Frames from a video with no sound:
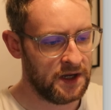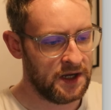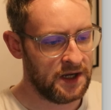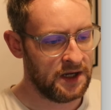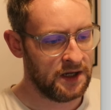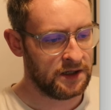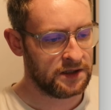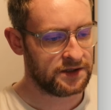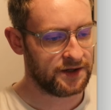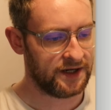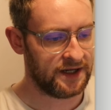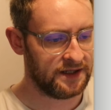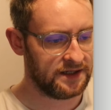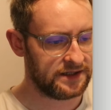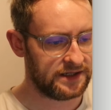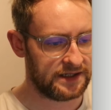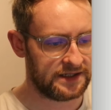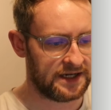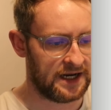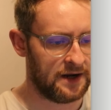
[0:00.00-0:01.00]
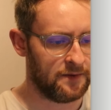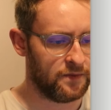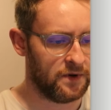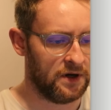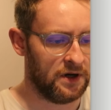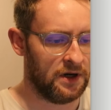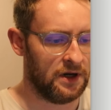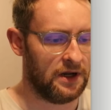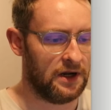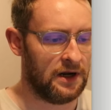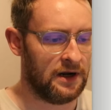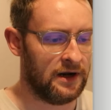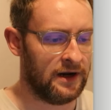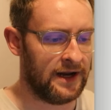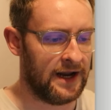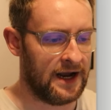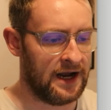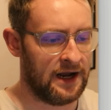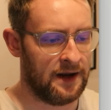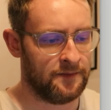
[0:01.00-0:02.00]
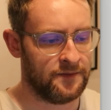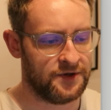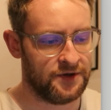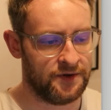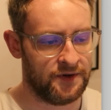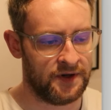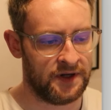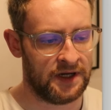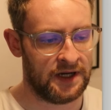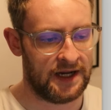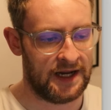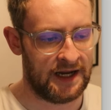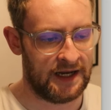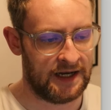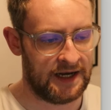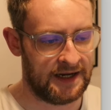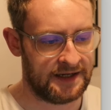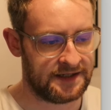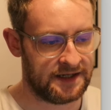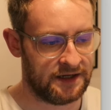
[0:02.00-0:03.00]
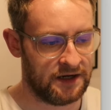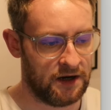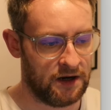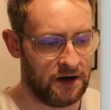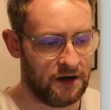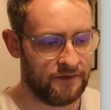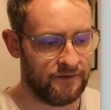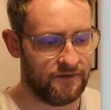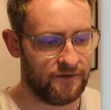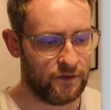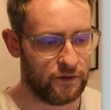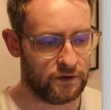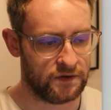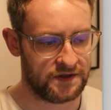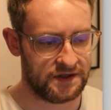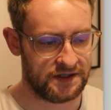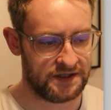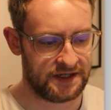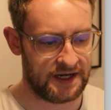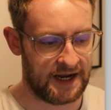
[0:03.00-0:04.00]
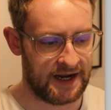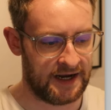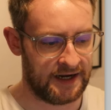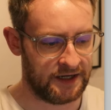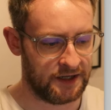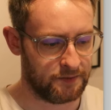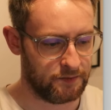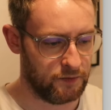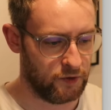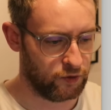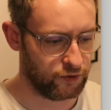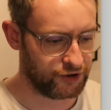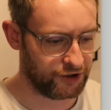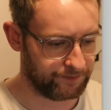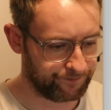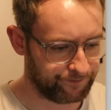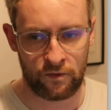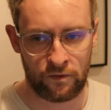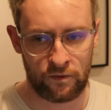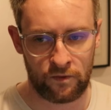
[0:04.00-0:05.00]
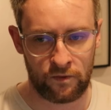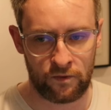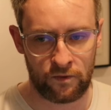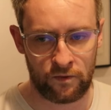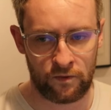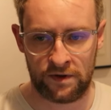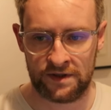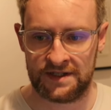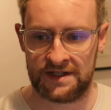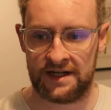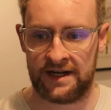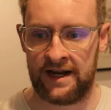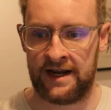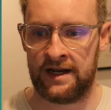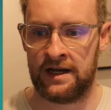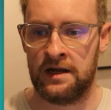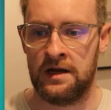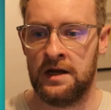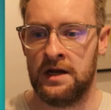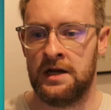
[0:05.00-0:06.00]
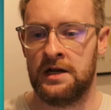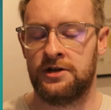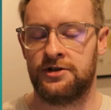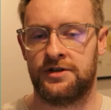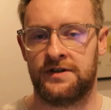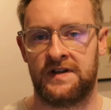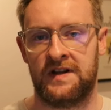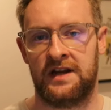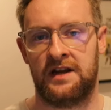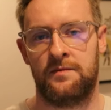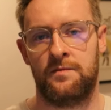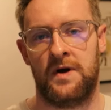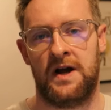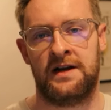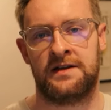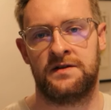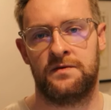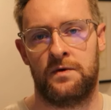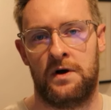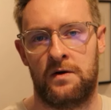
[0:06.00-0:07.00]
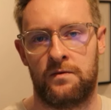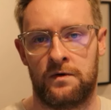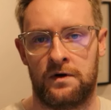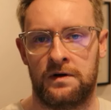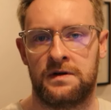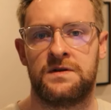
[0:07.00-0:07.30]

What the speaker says: So in this example, I am doing a lesson on forces and motion. Once again, just thinking back to what works